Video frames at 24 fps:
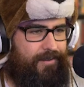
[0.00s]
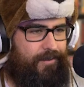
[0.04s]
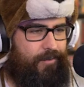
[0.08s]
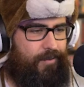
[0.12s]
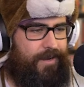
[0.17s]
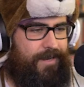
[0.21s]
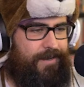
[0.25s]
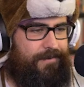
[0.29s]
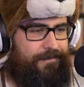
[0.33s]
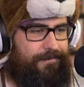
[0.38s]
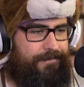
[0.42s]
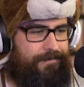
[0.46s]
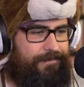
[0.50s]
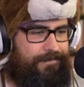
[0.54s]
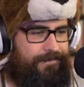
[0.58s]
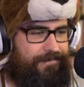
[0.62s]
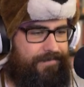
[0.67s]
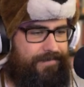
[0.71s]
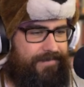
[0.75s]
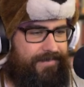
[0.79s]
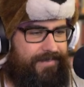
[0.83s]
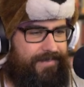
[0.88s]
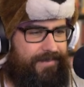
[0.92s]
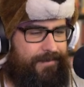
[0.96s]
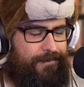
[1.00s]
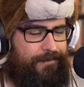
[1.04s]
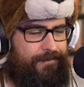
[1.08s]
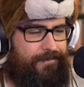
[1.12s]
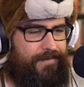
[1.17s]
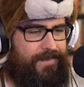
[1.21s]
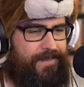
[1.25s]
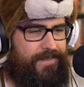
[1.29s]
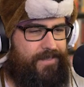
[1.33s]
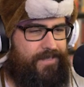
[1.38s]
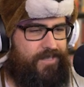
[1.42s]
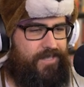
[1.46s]
What?
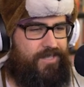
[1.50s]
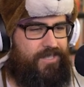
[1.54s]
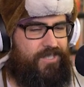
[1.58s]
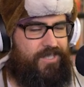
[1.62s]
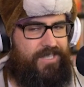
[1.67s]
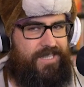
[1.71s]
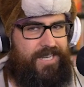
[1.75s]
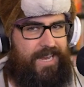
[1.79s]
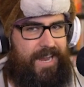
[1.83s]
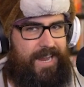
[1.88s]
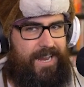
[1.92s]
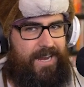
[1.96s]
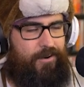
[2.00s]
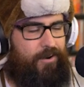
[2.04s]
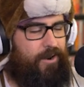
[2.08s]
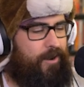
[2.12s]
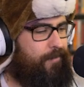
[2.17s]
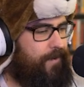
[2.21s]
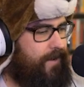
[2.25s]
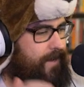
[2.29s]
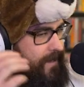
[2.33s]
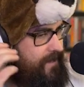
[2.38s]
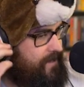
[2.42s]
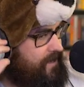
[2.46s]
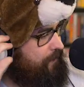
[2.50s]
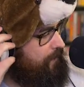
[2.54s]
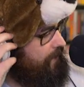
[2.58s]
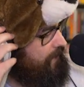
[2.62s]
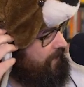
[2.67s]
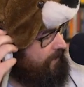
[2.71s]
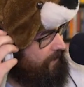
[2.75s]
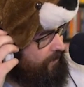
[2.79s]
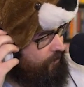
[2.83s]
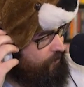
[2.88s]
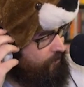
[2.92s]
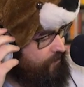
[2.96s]
She's just hanging around because of
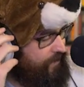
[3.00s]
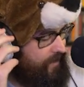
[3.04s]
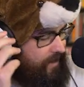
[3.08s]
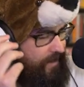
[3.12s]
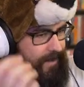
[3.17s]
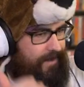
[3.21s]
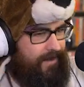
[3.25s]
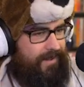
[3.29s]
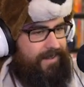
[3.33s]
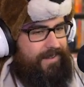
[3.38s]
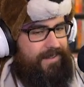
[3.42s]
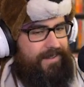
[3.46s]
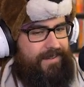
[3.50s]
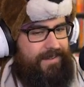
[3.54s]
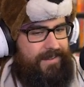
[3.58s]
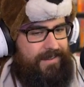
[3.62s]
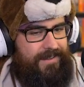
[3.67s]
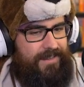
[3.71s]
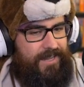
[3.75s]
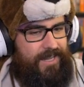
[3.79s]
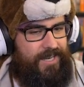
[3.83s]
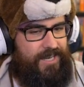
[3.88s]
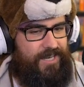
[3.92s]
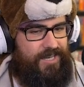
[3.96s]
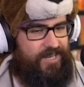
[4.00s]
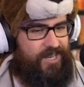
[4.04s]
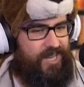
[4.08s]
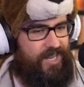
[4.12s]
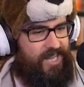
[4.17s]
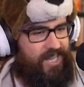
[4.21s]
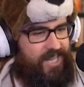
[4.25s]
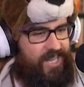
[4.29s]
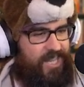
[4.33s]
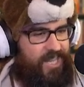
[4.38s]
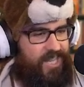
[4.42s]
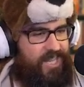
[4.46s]
Miko, duh.
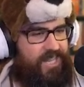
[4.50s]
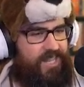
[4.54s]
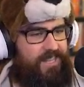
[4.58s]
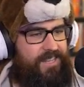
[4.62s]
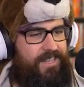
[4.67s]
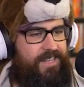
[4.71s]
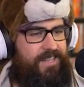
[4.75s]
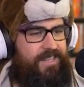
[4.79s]
Duh.